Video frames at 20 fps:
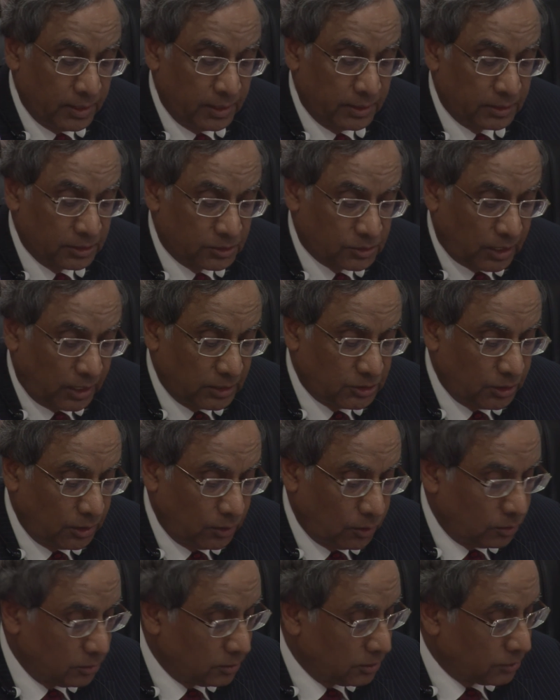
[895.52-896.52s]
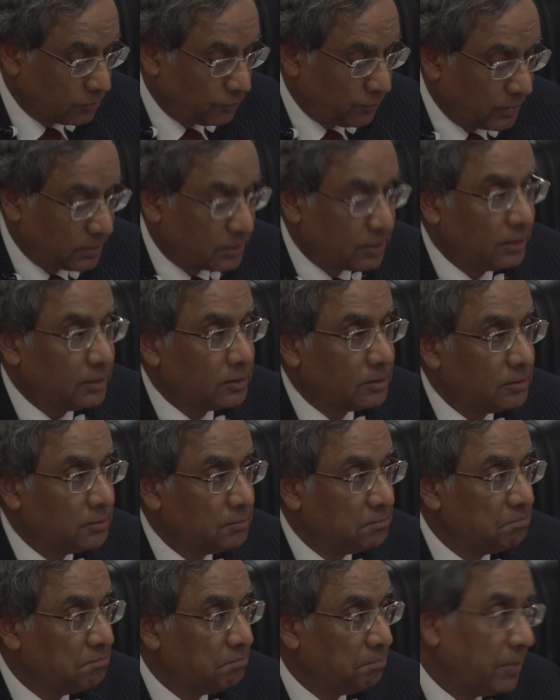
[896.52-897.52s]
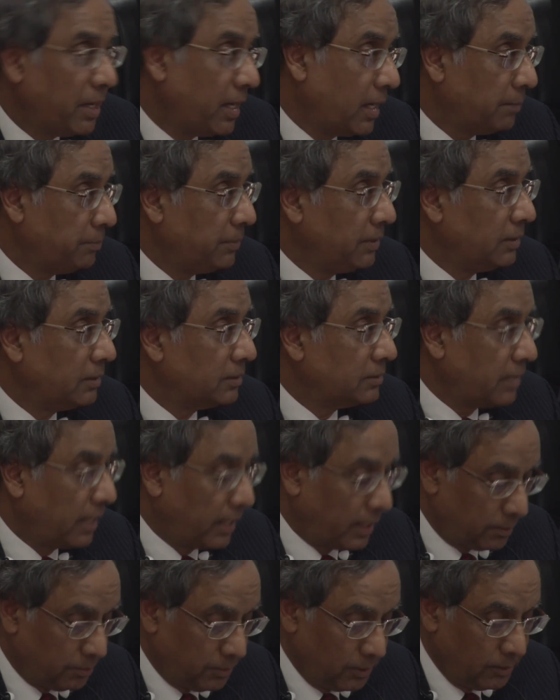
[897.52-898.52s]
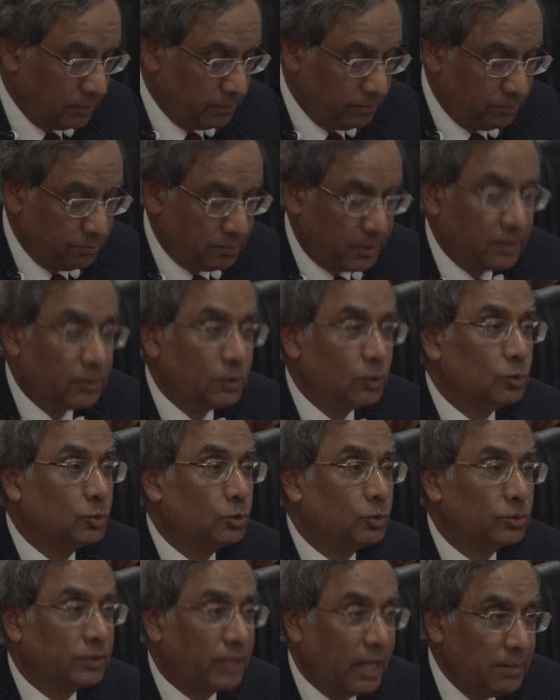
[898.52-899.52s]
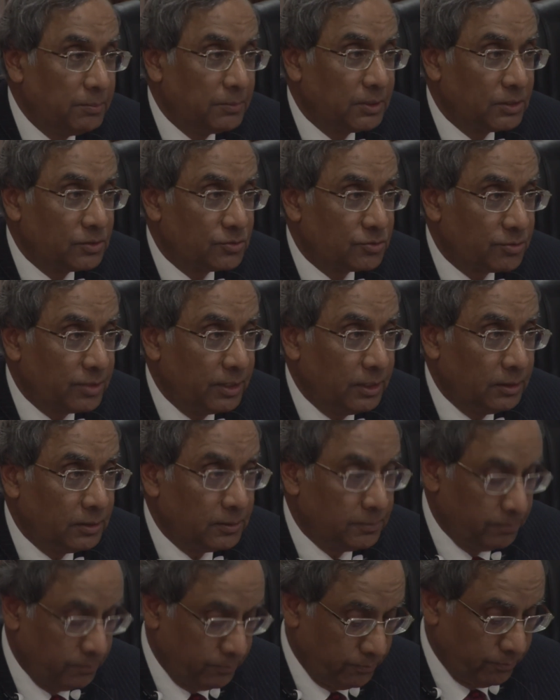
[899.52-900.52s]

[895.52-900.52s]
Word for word: A discussion on this facet may have been desirable, but due to time constraint,